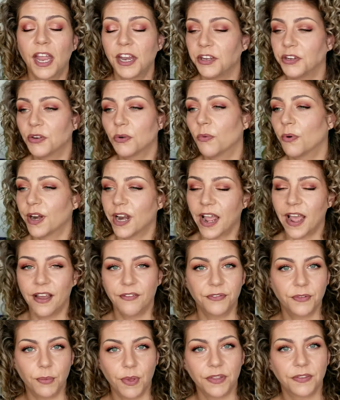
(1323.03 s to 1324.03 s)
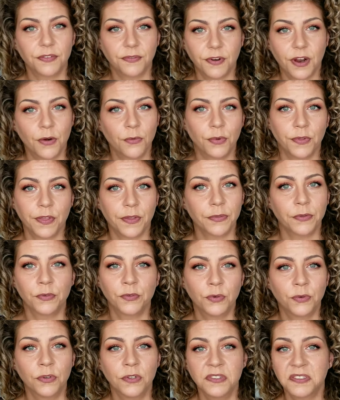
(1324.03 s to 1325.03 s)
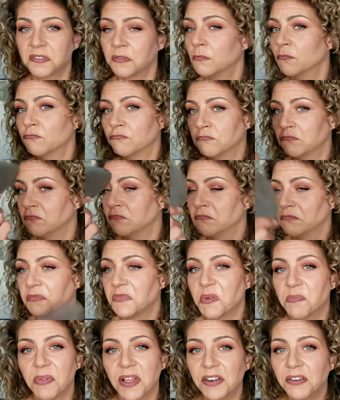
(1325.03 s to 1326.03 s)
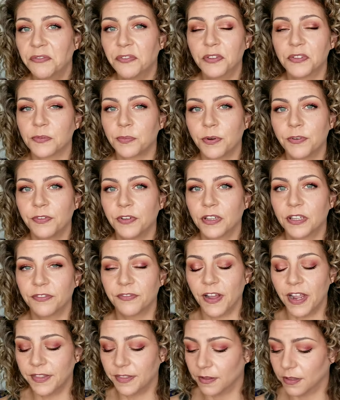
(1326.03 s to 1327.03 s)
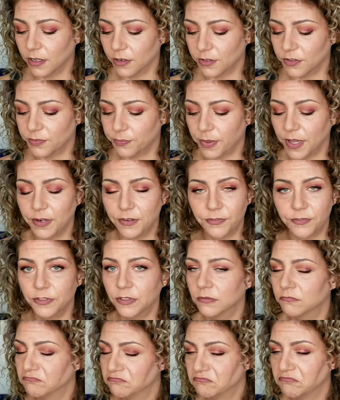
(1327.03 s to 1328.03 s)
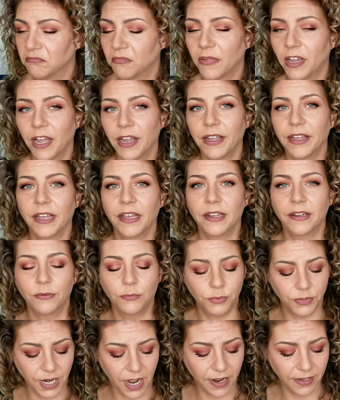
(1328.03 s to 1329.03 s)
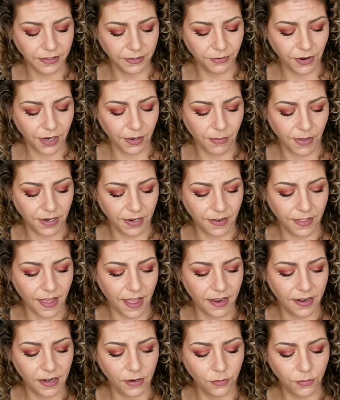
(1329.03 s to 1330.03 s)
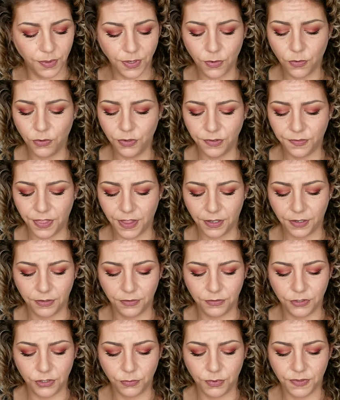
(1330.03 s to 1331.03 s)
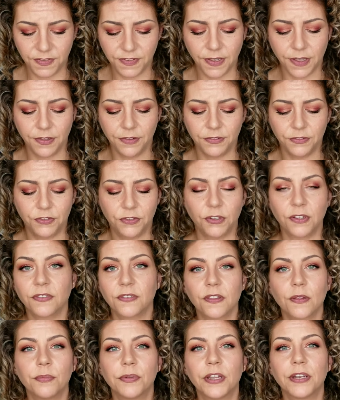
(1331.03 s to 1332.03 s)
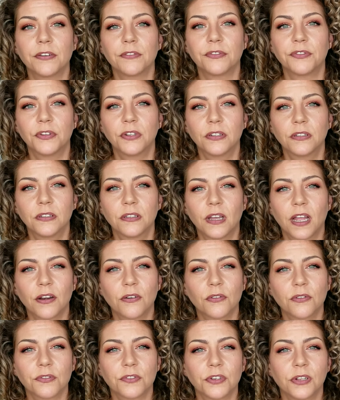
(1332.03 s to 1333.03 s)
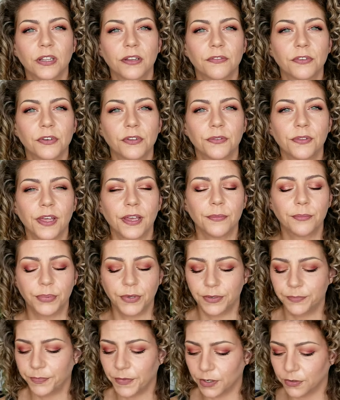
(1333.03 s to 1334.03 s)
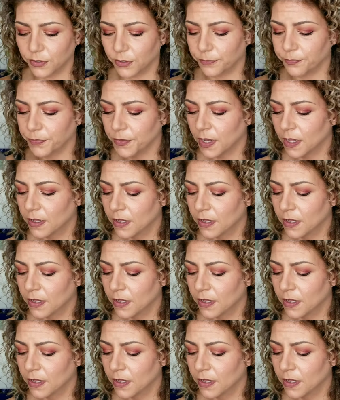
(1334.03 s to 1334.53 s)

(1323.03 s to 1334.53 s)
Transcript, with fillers: and you don't want to have to mess around with other tools, the Blendiful is perfectly fine. The large Blendiful, I would highly recommend that. And it would be cool if they, she would sell just the Blendiful. I don't know if she'll ever do that, but I don't know.